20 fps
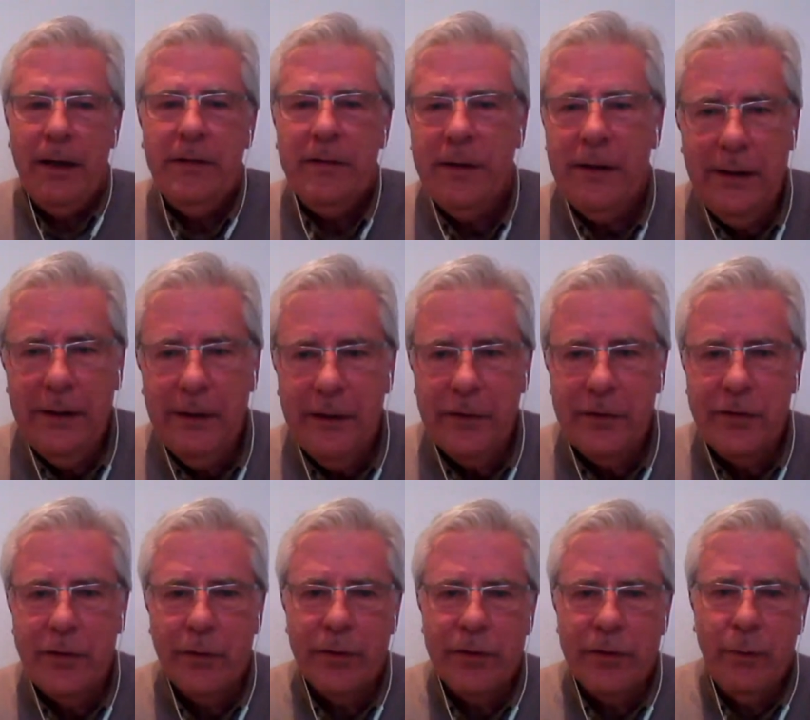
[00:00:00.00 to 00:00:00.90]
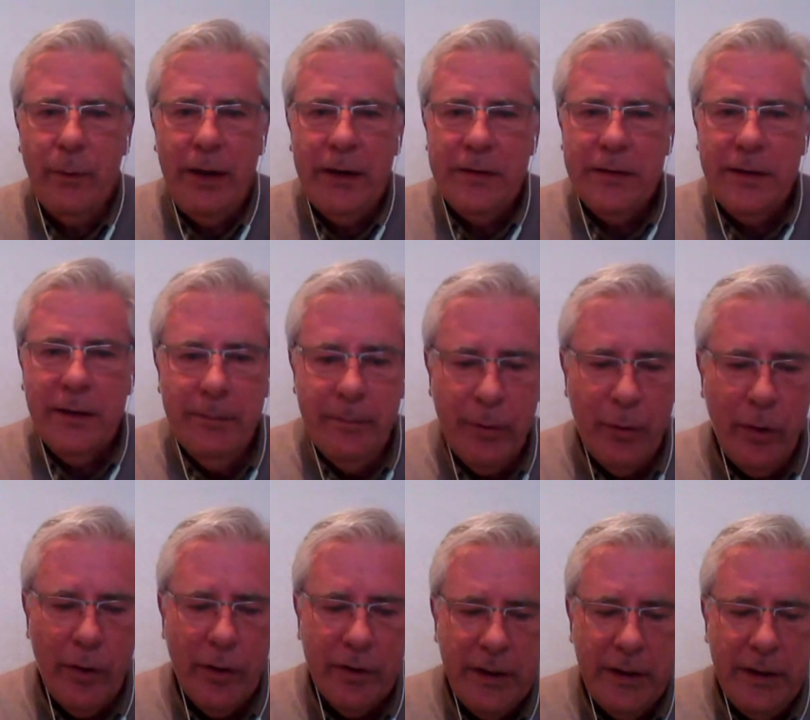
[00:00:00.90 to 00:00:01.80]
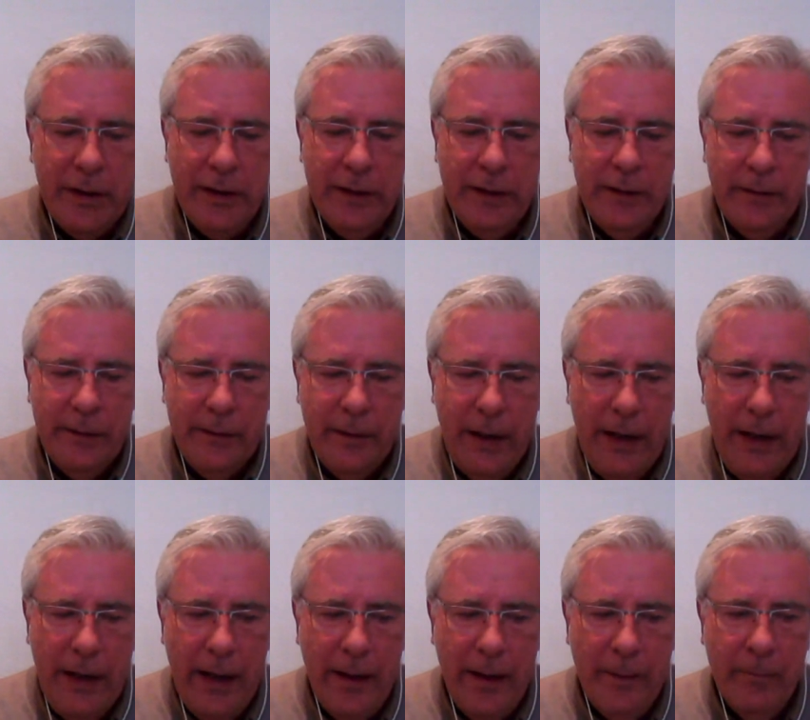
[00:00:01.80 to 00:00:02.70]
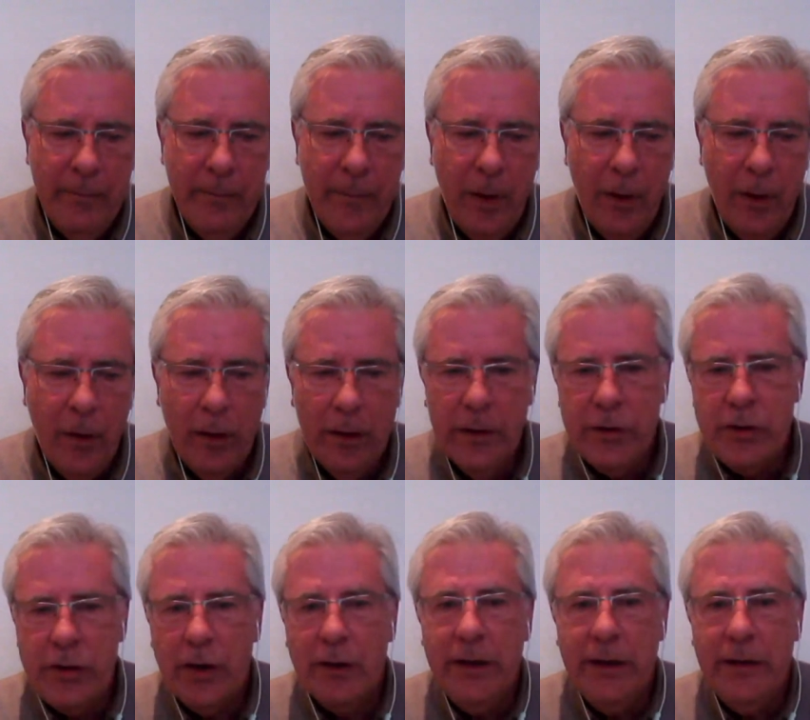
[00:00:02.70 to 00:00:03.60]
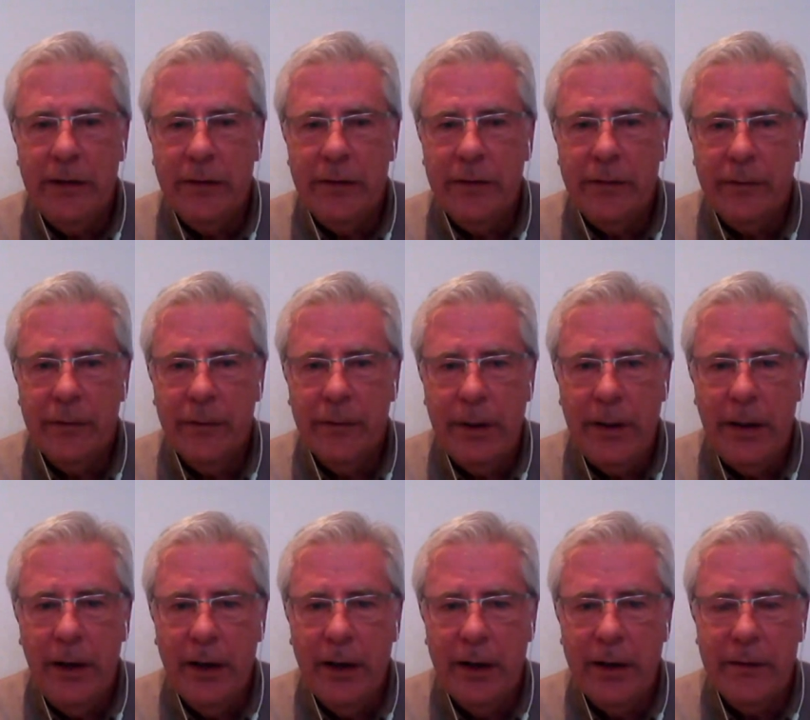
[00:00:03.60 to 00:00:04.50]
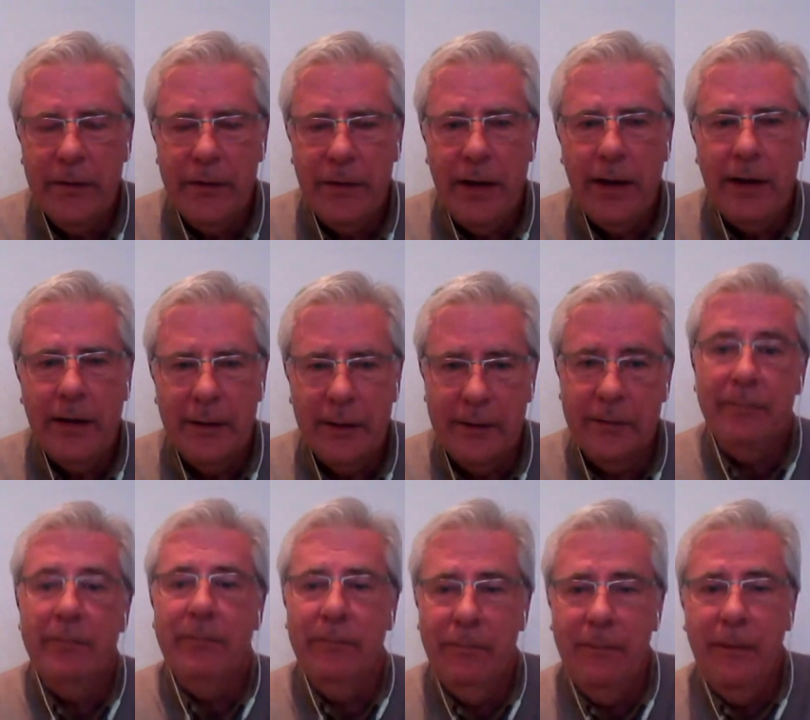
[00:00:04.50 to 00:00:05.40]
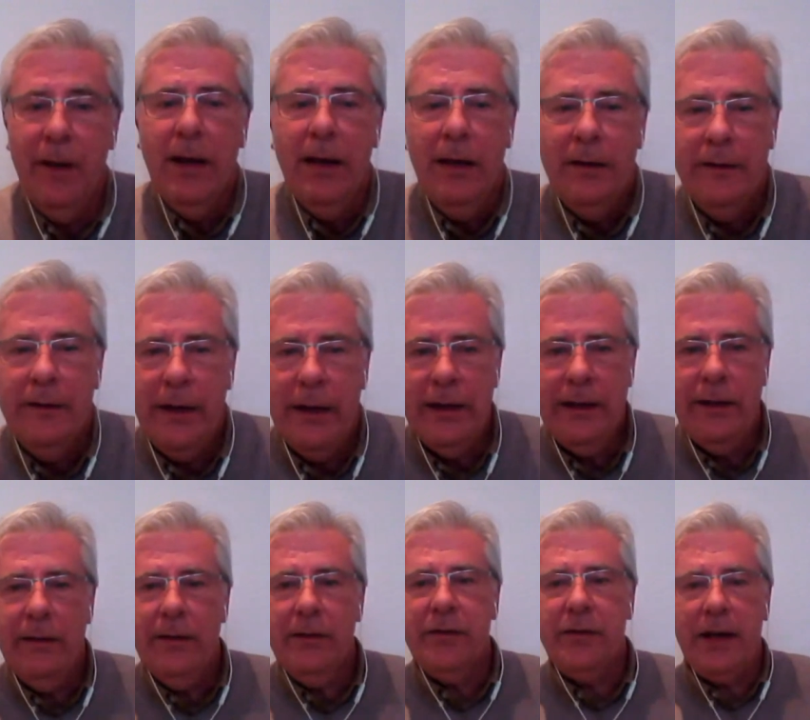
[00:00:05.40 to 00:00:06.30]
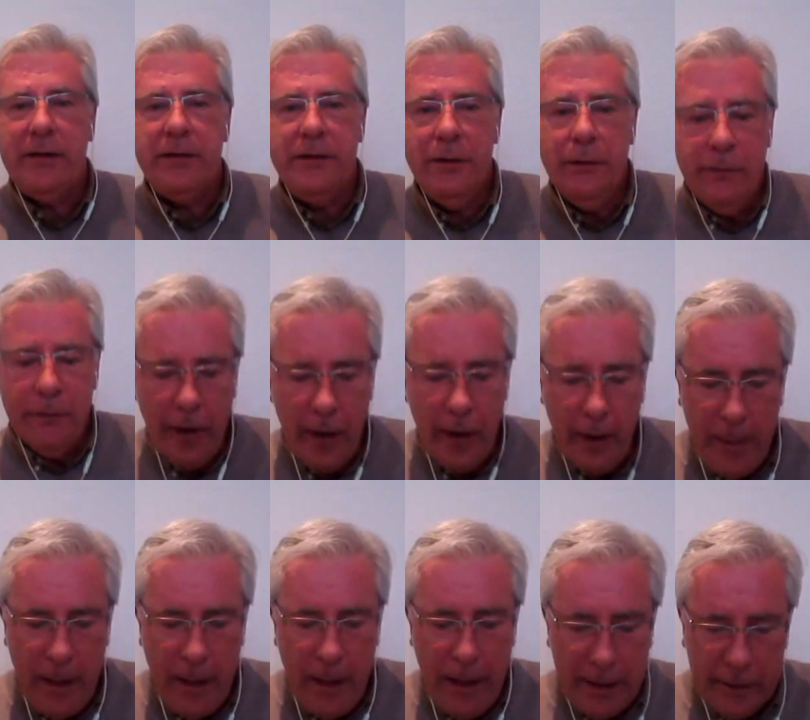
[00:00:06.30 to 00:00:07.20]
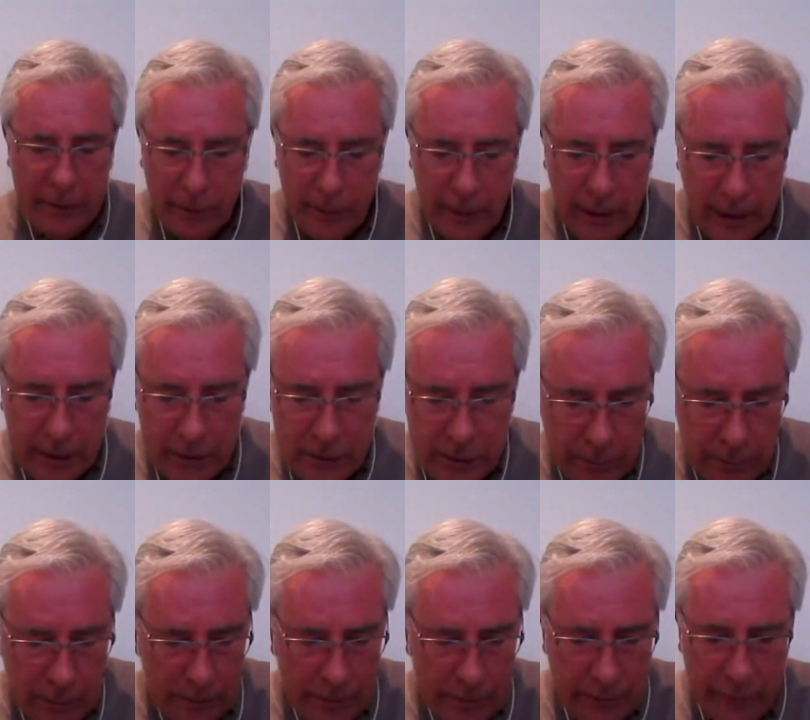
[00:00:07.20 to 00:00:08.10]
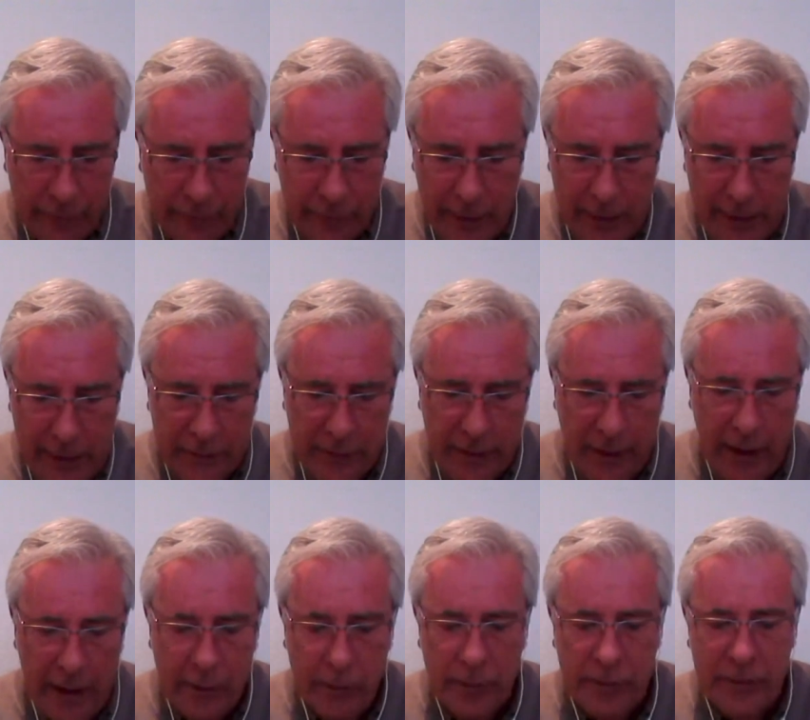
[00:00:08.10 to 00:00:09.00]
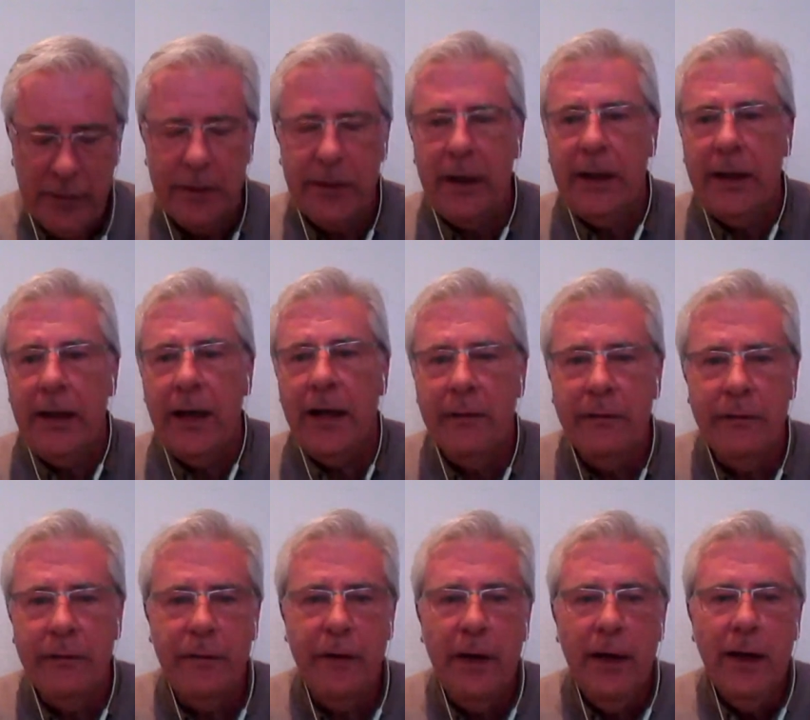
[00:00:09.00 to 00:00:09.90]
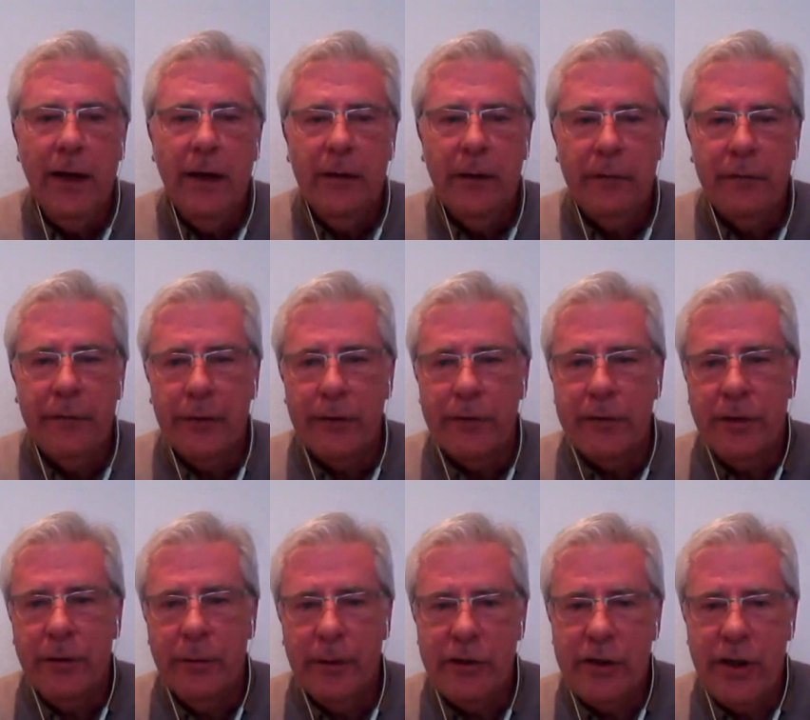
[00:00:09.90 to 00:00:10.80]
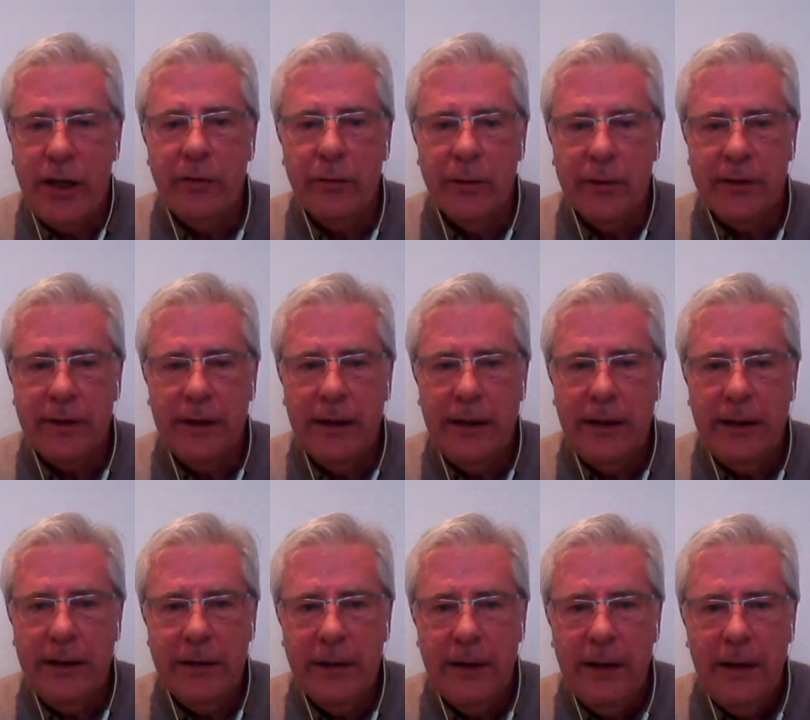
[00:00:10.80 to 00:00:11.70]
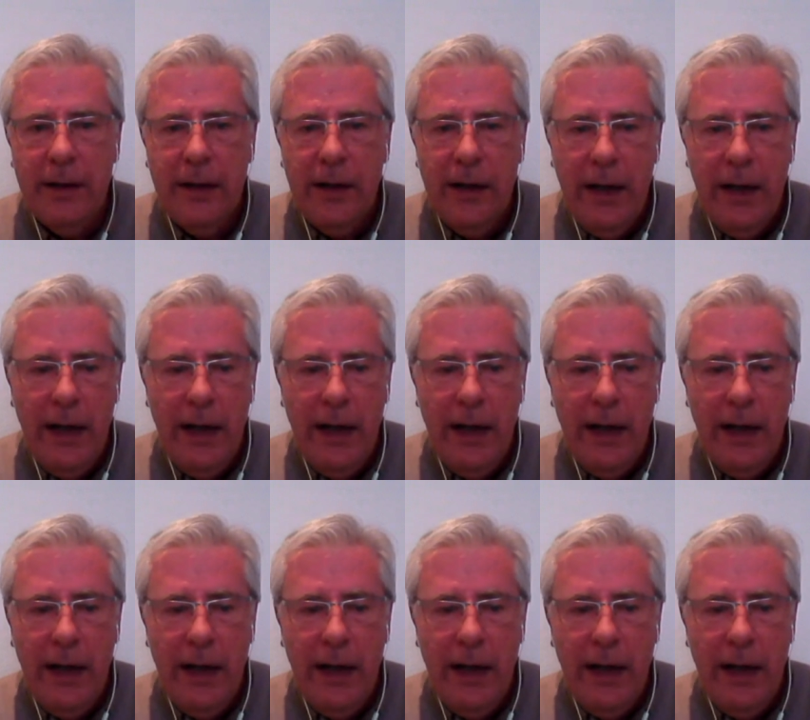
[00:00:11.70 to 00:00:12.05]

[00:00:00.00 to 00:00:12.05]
basically the stewards went and brought in all the jockeys from behind, saying that they sat too far back. Their actual phrase they had was they gave the front two a generous lead.